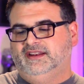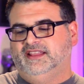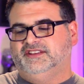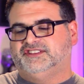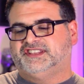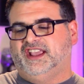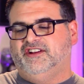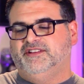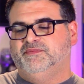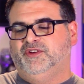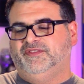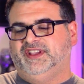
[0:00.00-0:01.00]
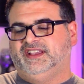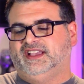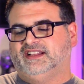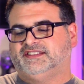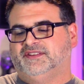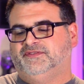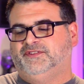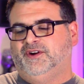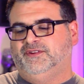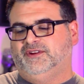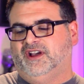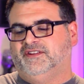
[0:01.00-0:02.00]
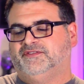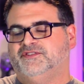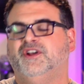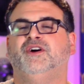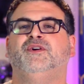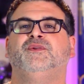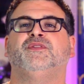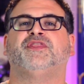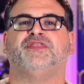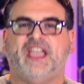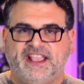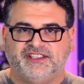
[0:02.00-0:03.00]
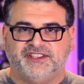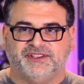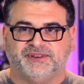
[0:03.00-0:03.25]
Another scary movie gets a vote of no thank